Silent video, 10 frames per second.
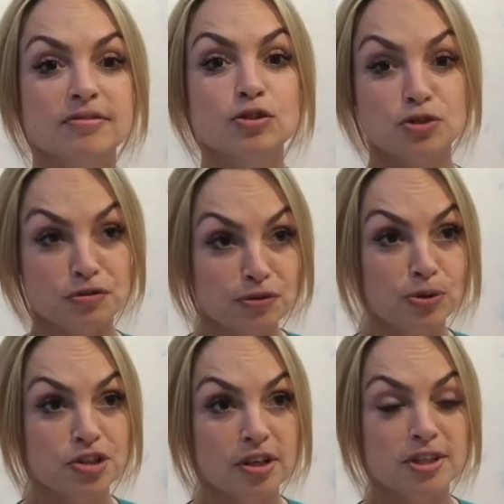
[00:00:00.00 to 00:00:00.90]
does
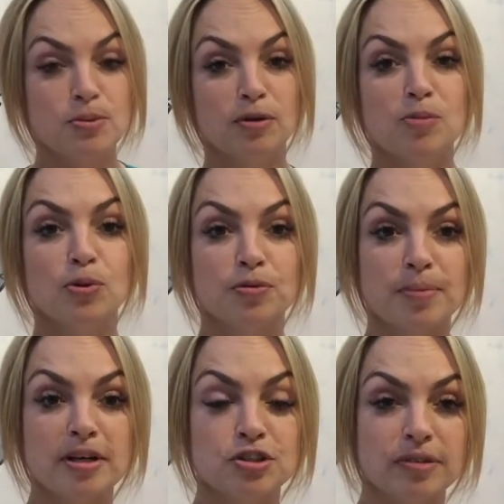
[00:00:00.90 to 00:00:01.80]
unfortunately swallow a button
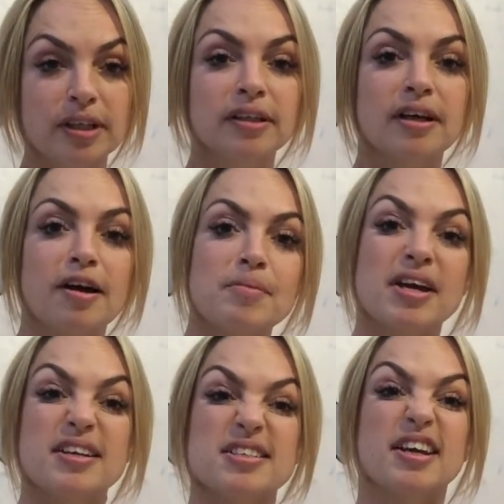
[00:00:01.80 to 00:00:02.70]
battery, it
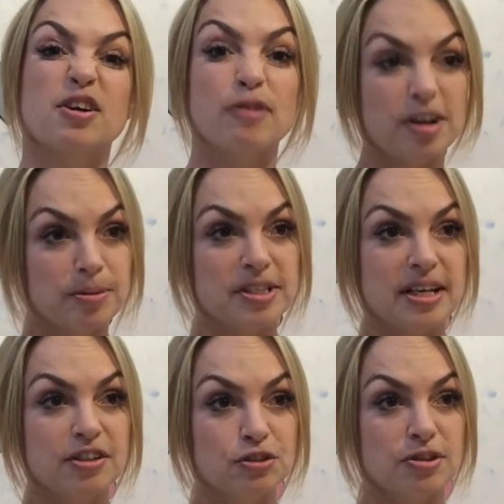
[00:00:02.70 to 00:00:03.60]
is incredibly
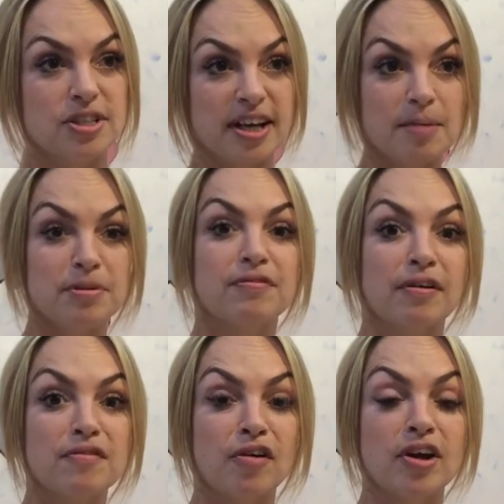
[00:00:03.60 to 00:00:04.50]
dangerous. It can be
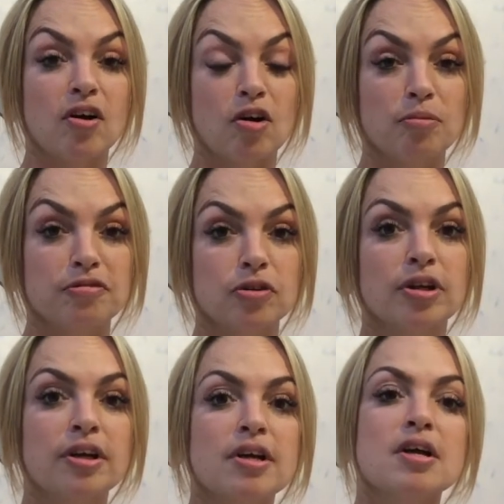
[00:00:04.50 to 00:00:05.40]
very, very harmful.
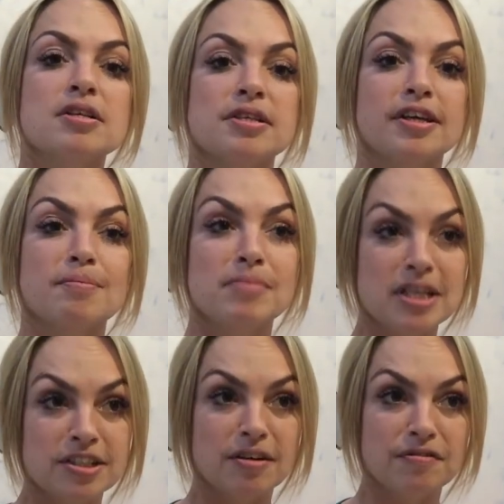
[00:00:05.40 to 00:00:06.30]
So the
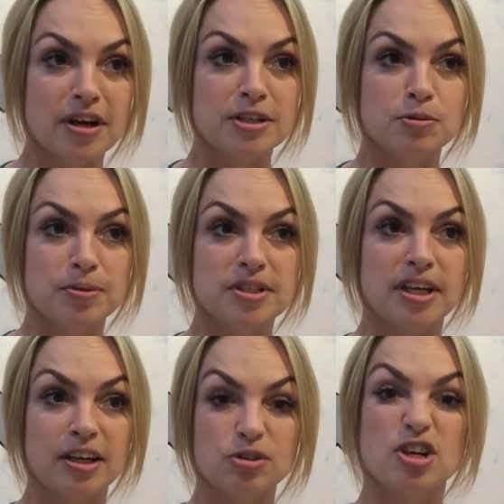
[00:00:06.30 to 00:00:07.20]
immediate advice would be to
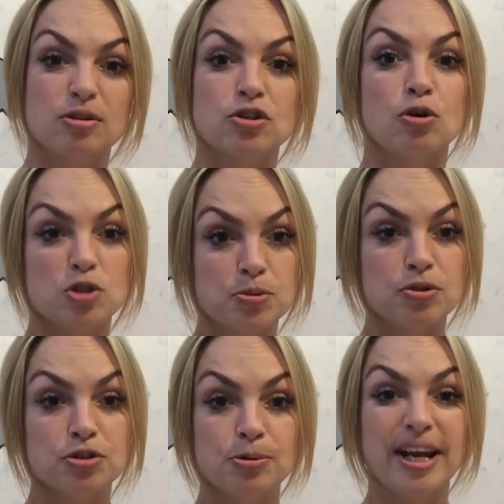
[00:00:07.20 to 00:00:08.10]
get your child to
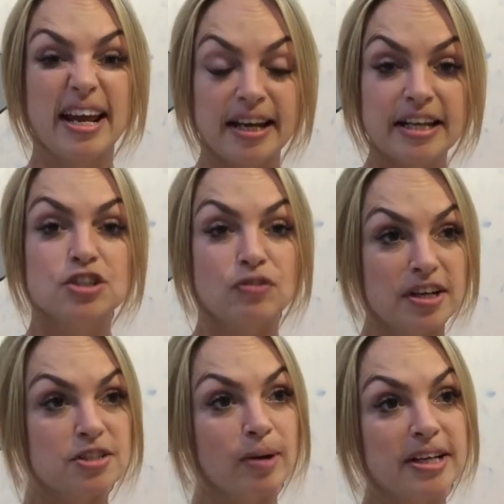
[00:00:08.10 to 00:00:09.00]
hospital, to an A&E
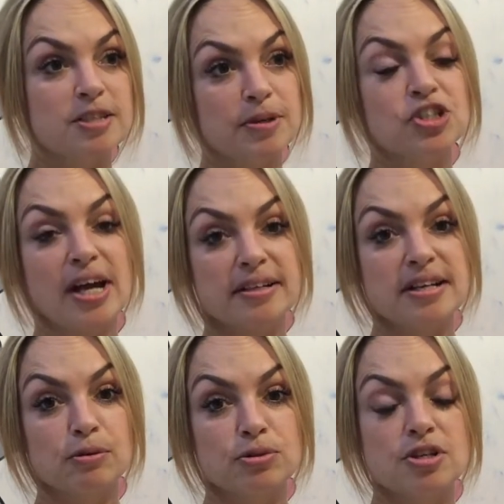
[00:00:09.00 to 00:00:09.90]
straight away, to be checked
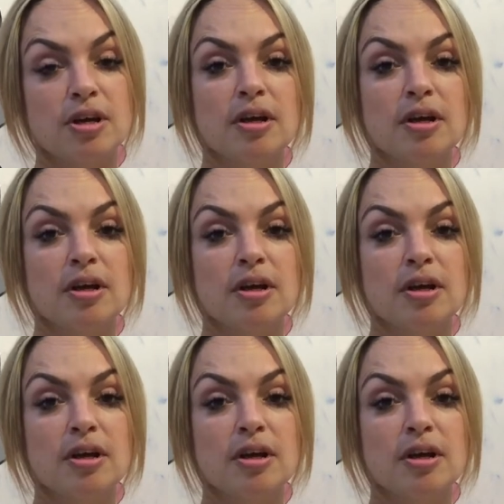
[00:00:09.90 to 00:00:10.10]
out.